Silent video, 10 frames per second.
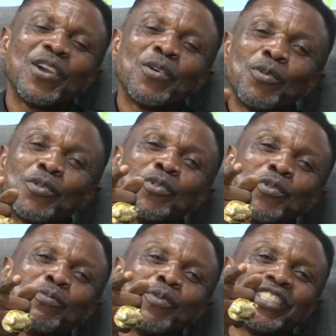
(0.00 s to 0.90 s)
Uchu
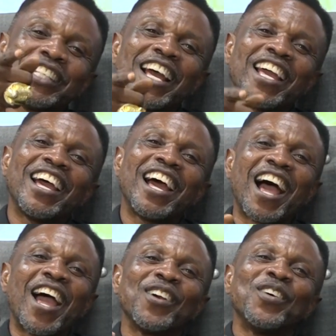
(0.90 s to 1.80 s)
muta,
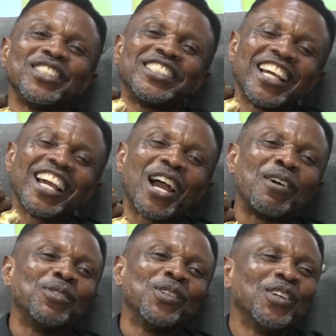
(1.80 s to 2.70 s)
I go take
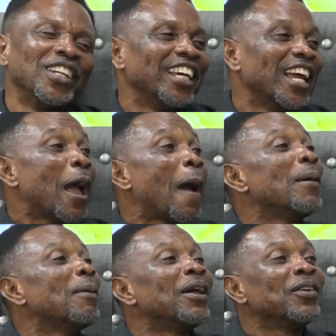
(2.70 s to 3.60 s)
am dole. I
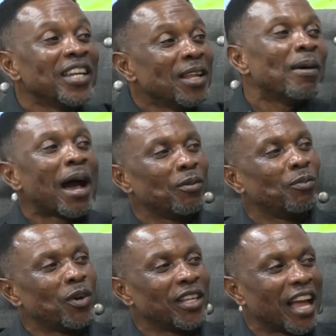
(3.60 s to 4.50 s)
remember no ni man bro.